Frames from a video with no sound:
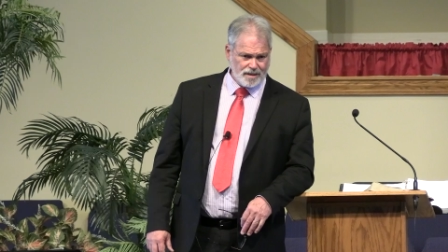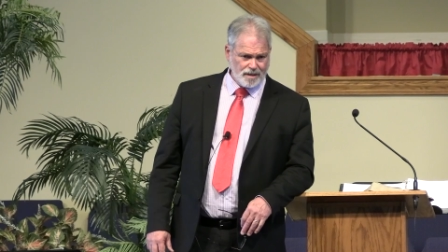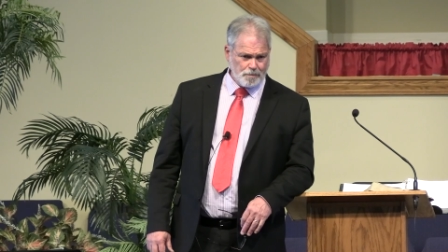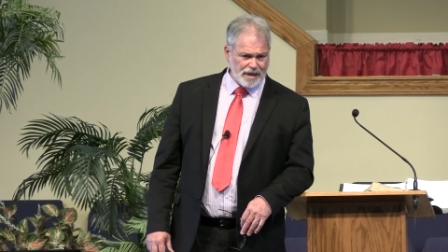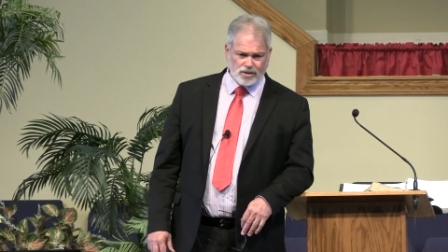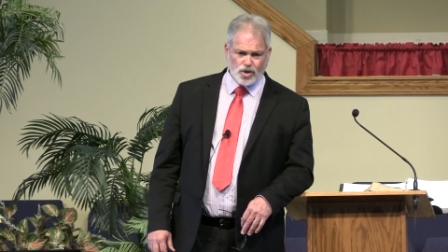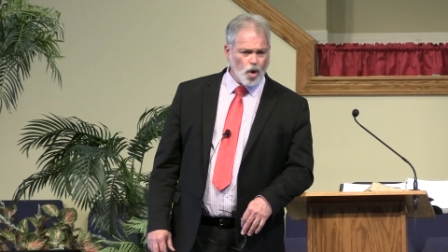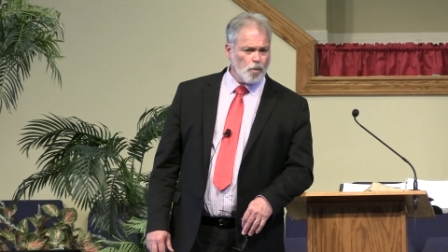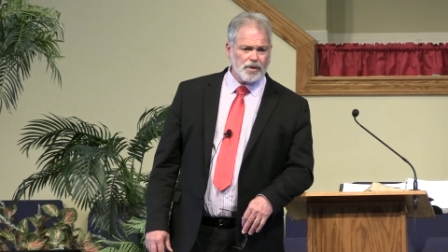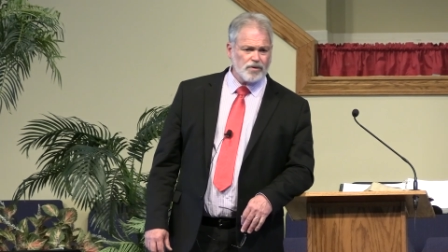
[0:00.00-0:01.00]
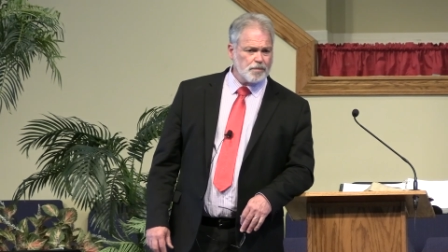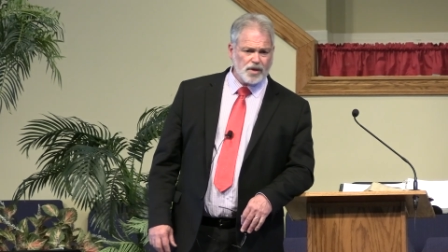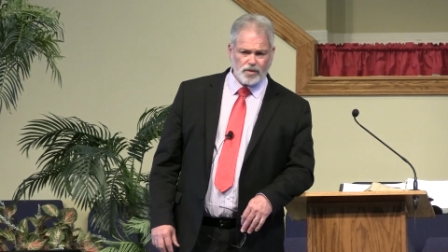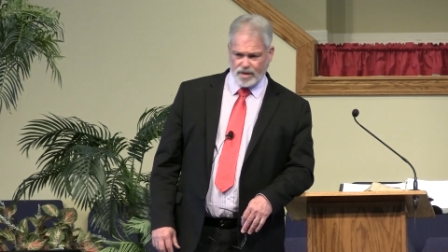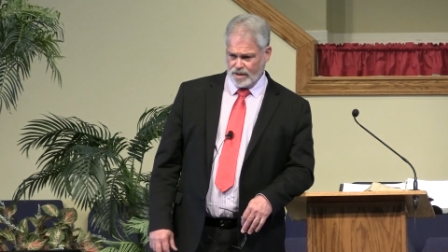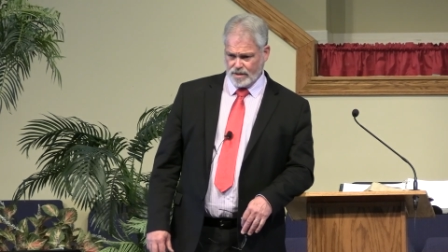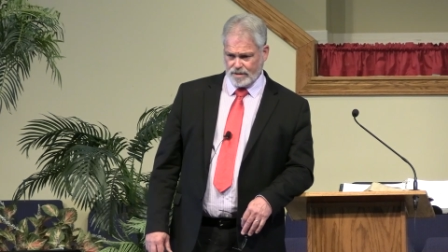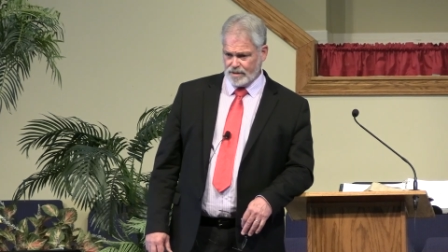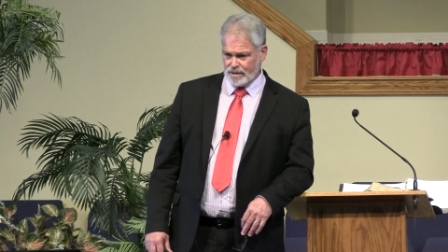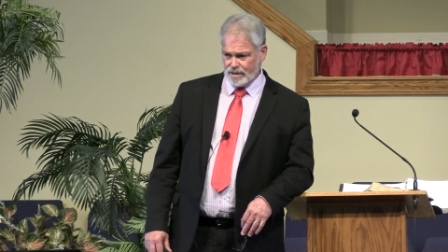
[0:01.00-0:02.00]
Better is open rebuke
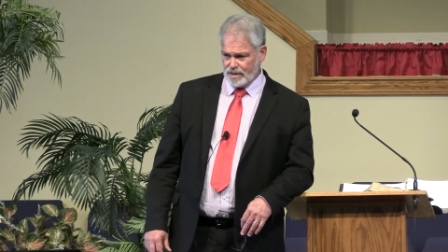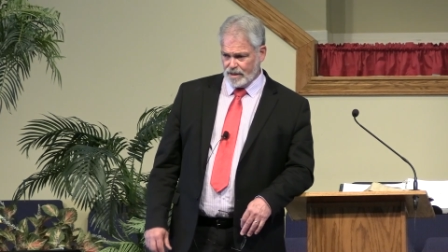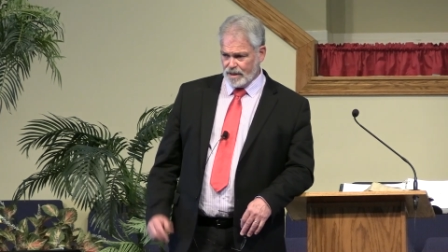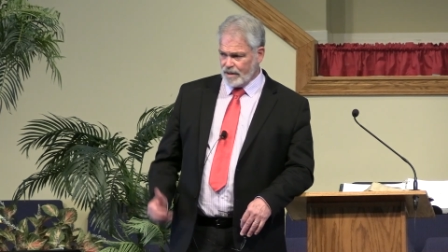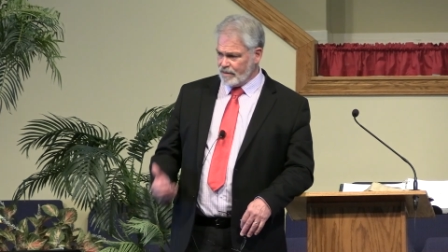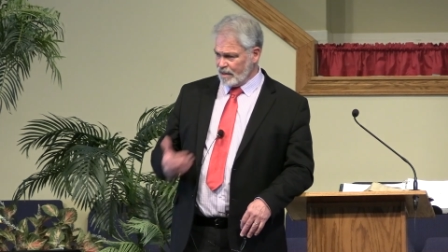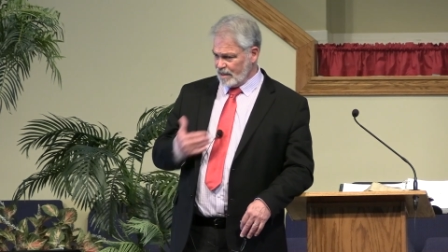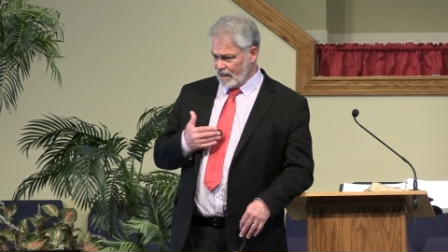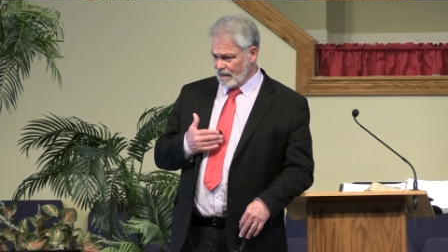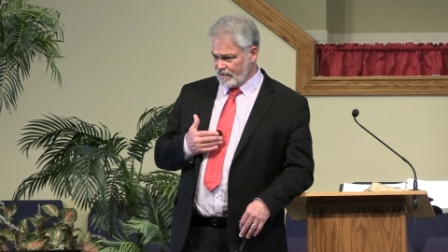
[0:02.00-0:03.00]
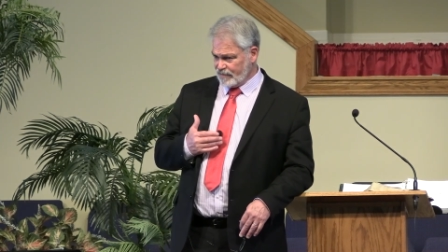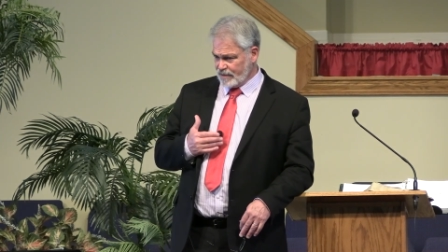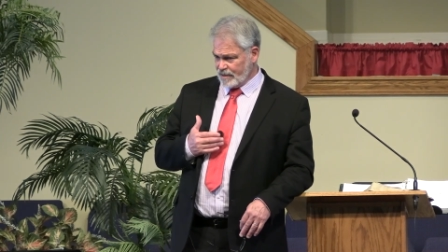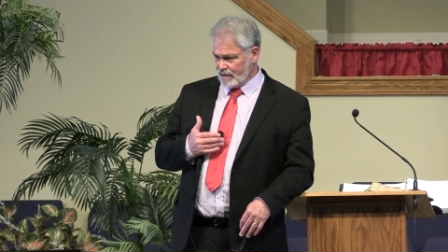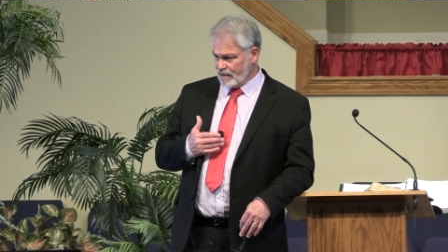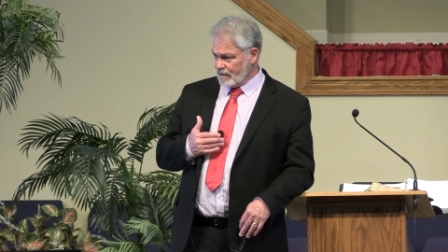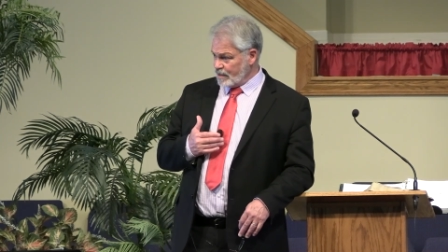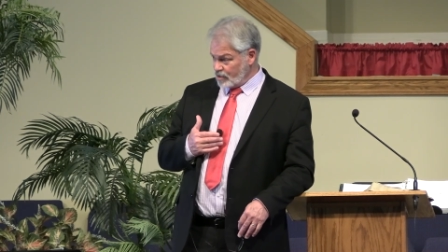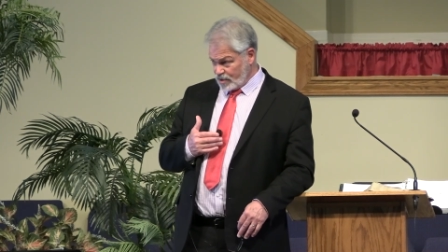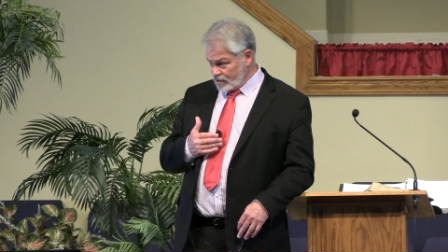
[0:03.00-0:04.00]
than love that
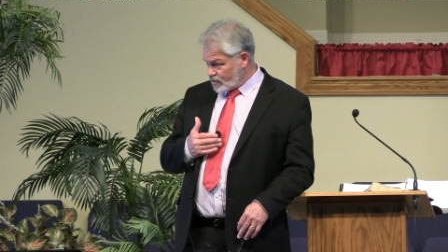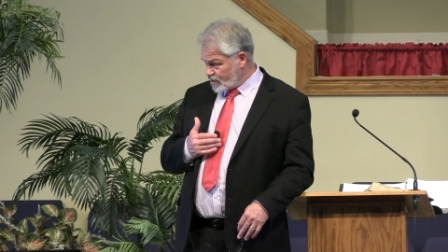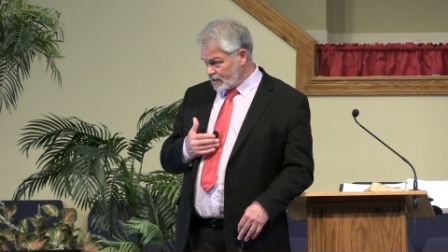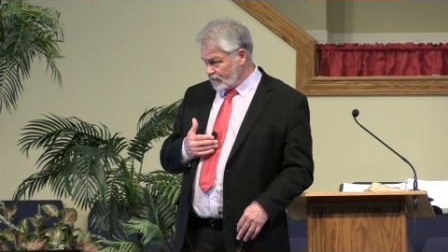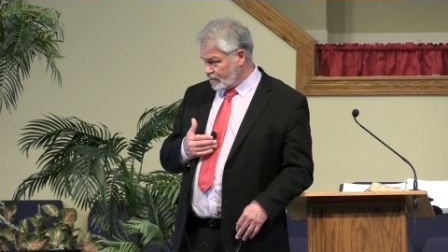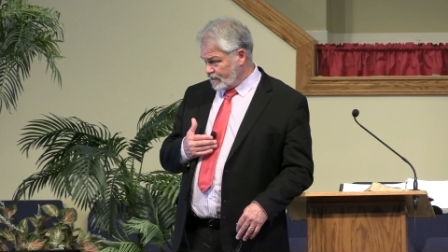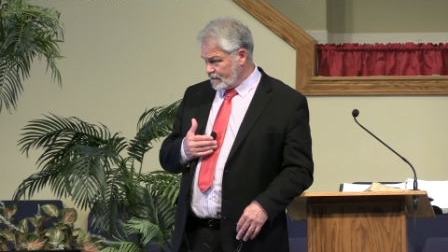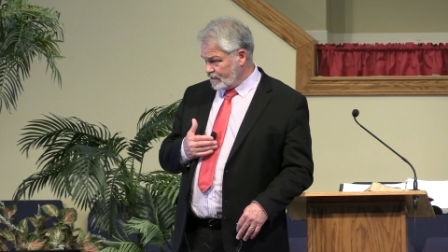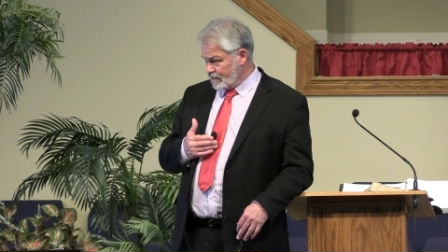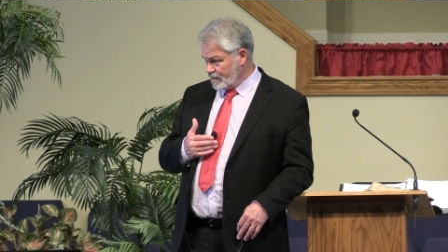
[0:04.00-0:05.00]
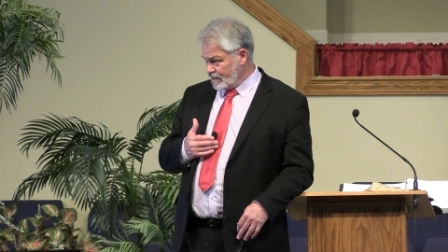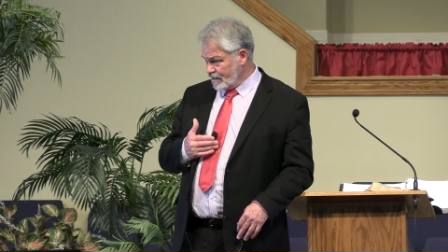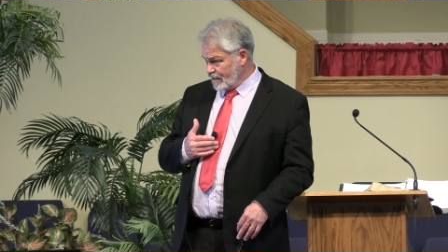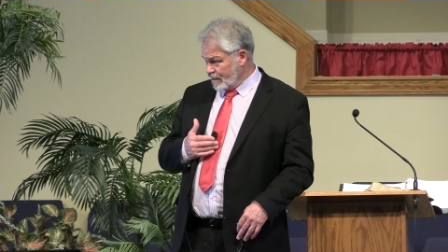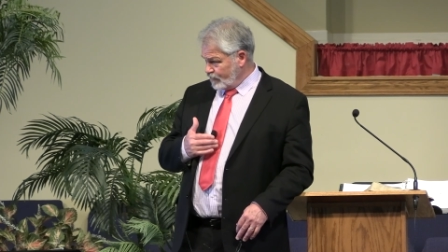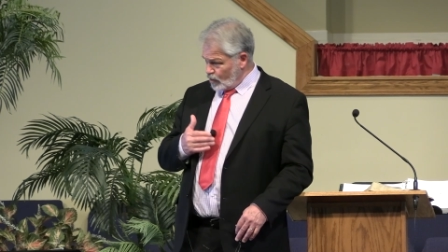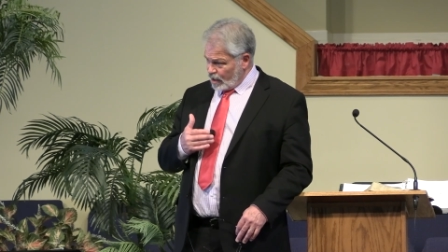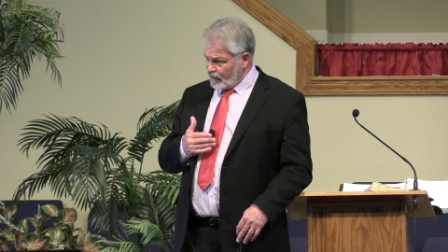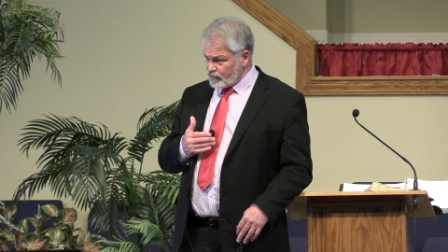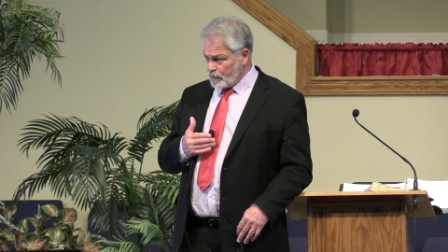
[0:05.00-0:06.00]
is concealed. If you
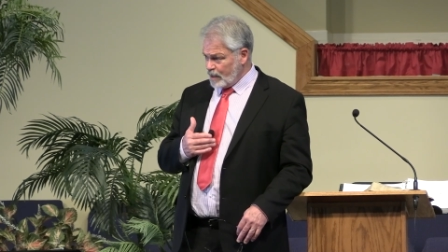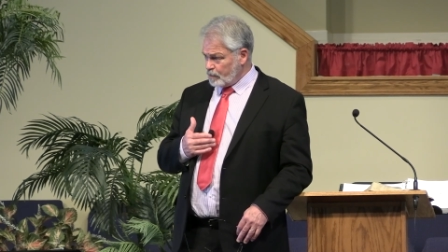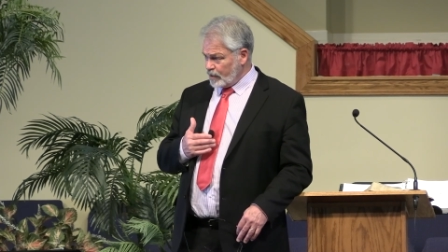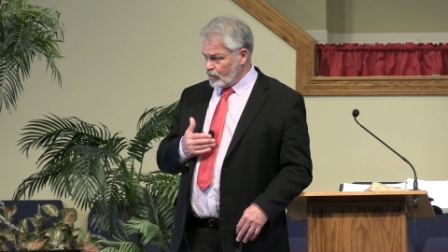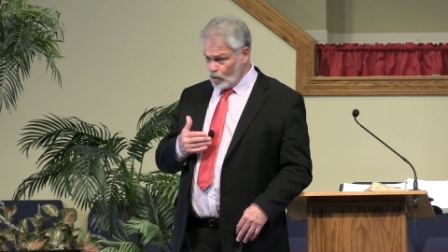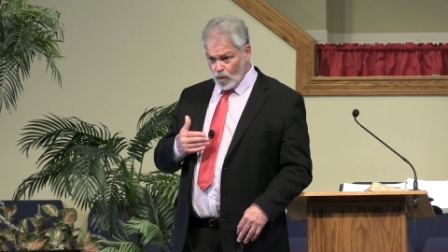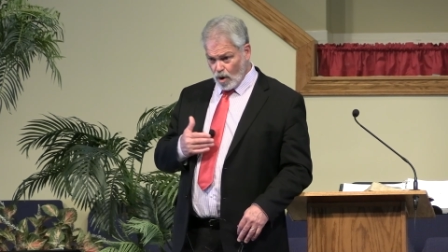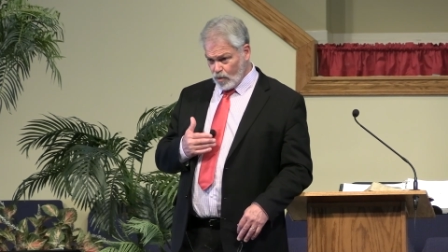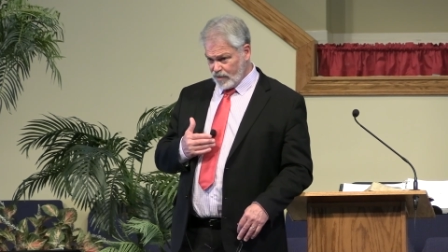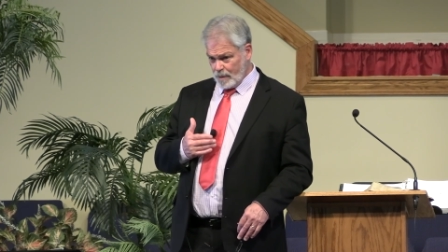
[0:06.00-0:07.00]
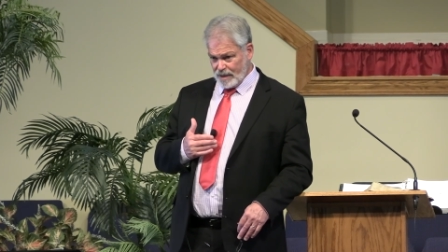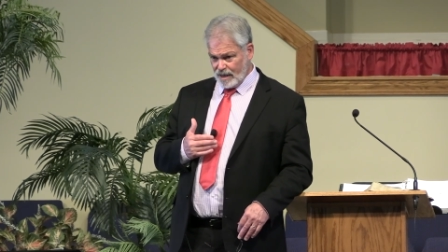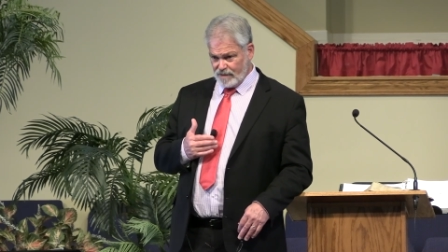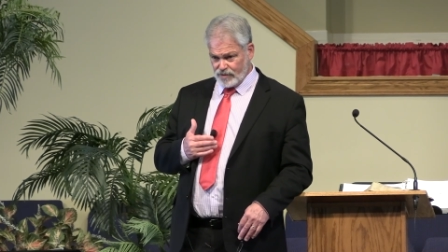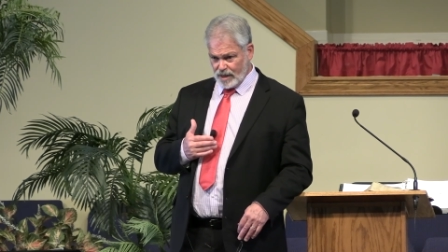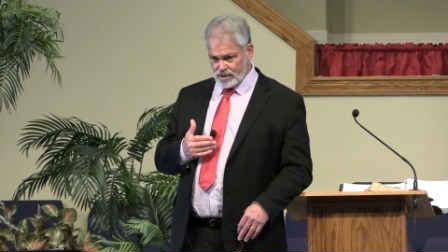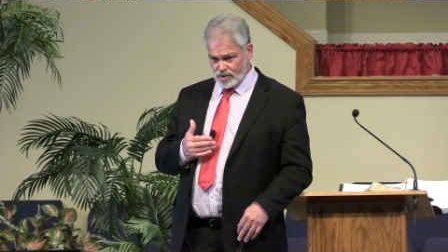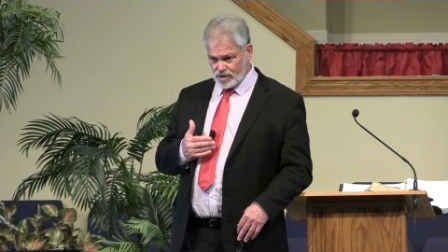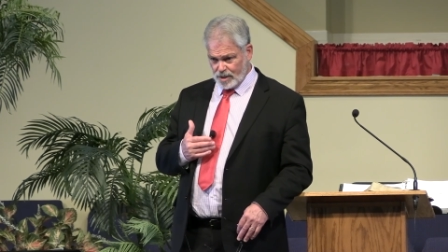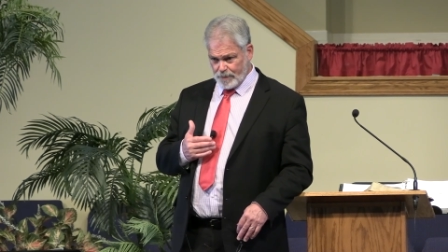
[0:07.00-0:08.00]
love people and you walk with them in a love
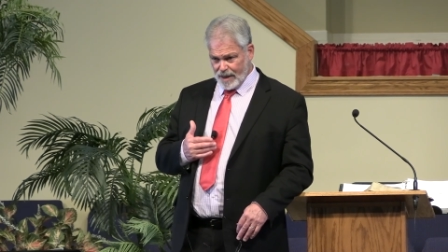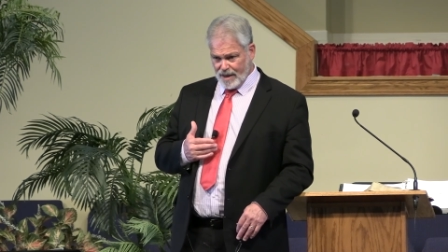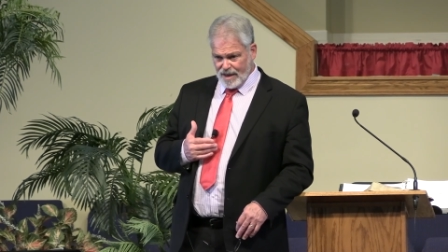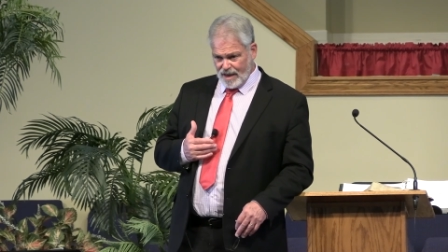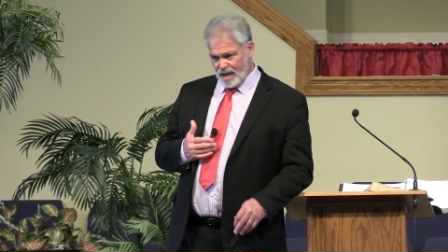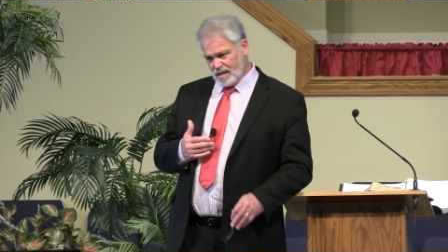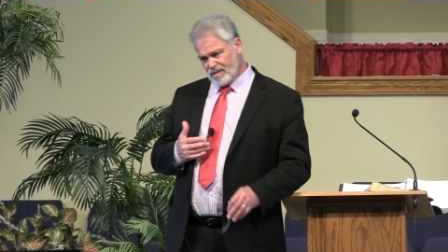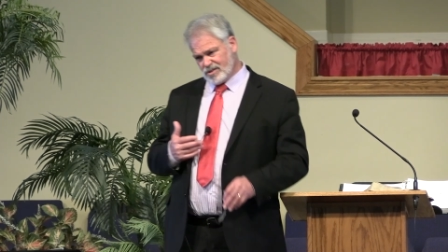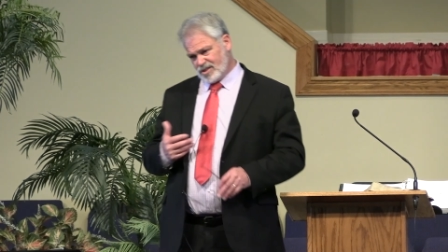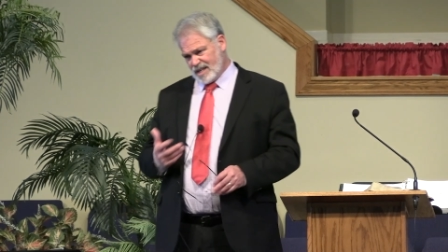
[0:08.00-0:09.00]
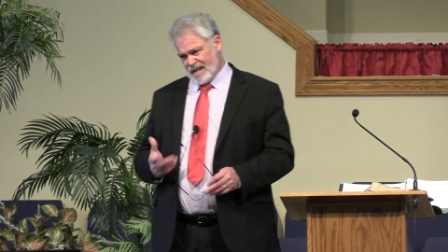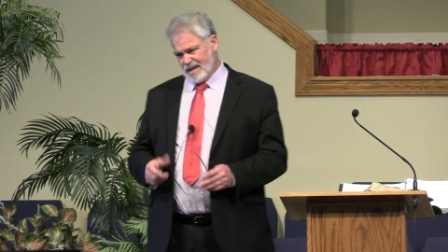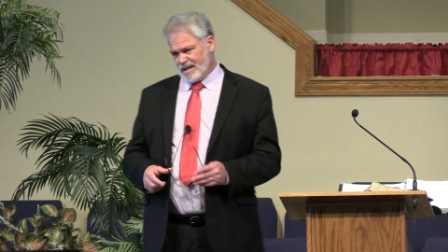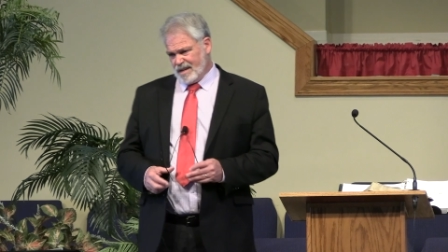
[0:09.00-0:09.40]
relationship and you're just kind of